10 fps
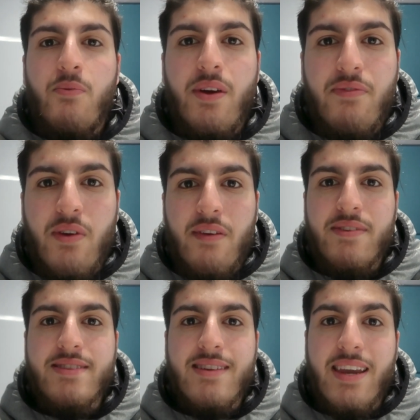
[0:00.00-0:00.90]
If you have
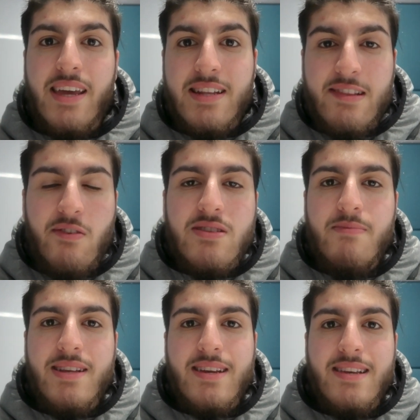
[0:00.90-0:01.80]
internet, it'll
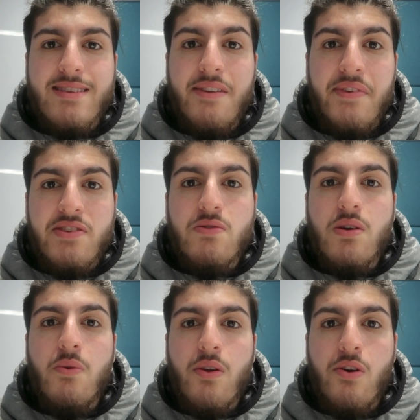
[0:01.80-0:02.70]
automatically save as you
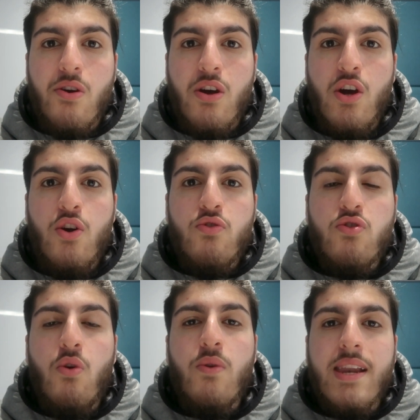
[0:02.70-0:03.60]
go along.
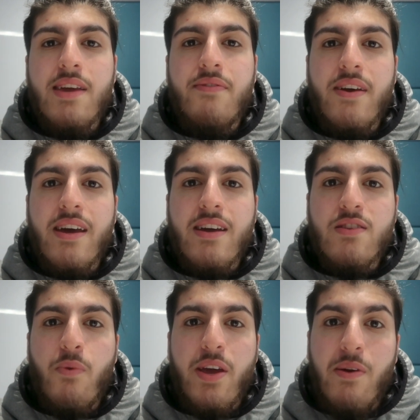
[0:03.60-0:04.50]
Don't leave it
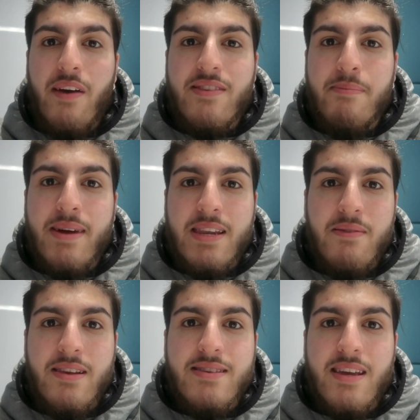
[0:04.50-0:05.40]
where you have to
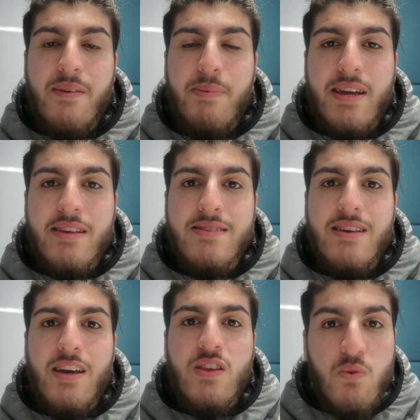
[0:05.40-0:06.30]
manually save, because
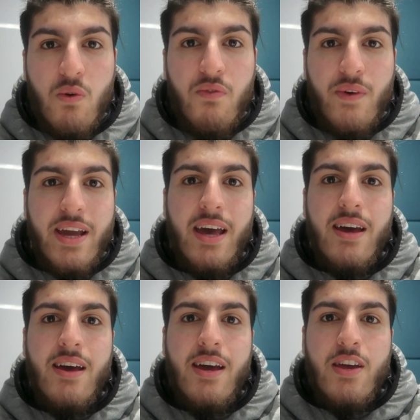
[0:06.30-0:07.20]
you will
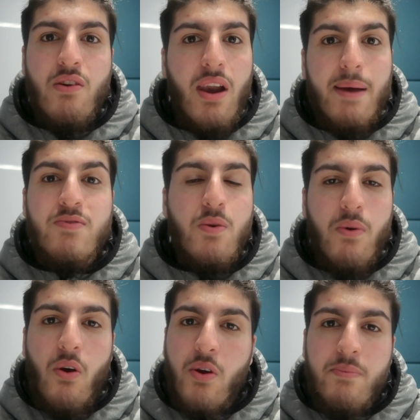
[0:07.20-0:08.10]
forget, your laptop
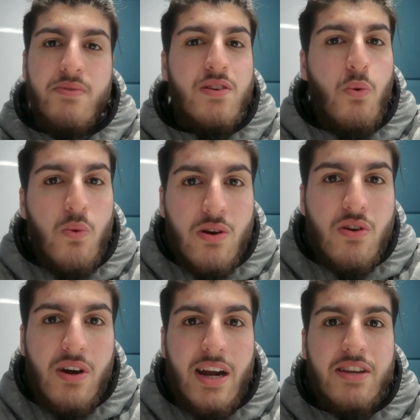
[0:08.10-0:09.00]
or computer will
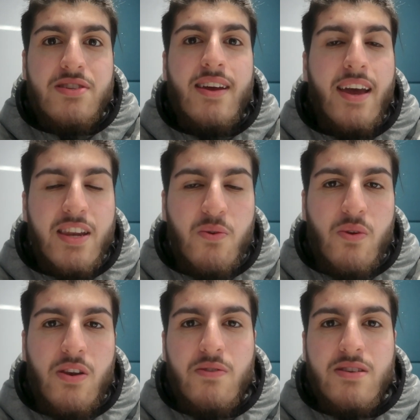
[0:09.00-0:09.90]
crash and you
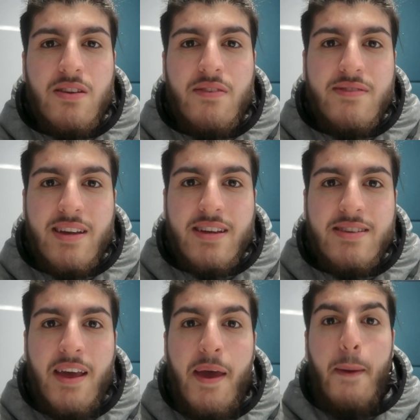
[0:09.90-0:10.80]
will lose a lot of text.